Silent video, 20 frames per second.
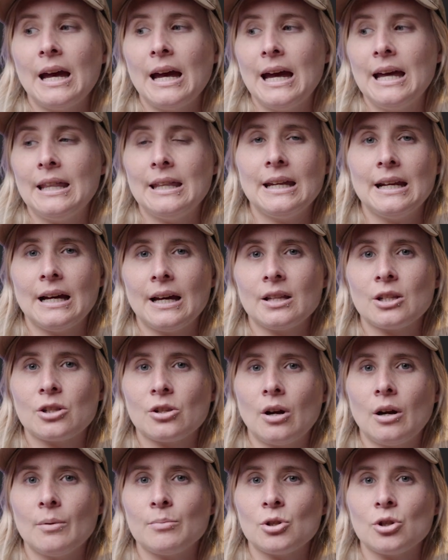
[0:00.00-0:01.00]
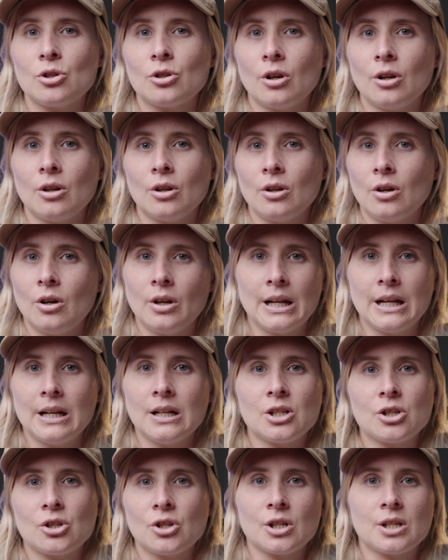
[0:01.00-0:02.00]
and then other times you turn it on and
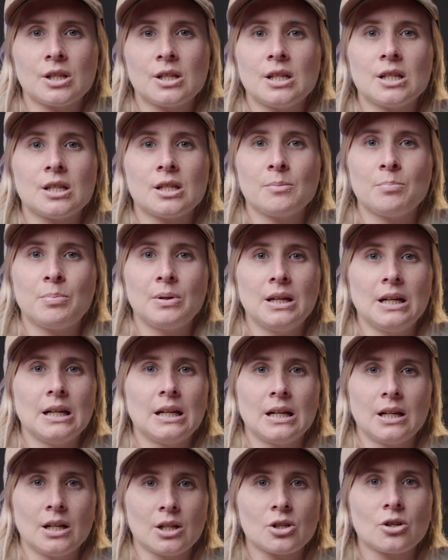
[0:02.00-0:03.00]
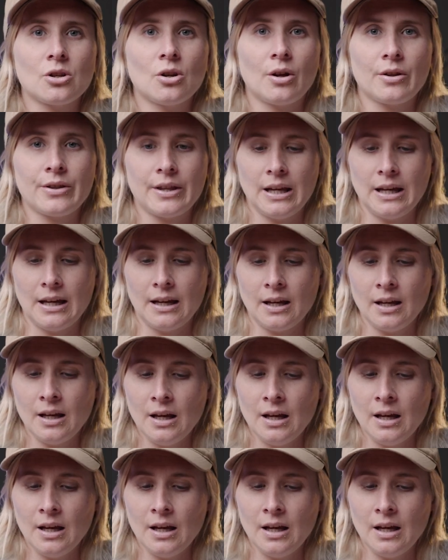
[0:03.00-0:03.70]
it's just disappeared and it's not there.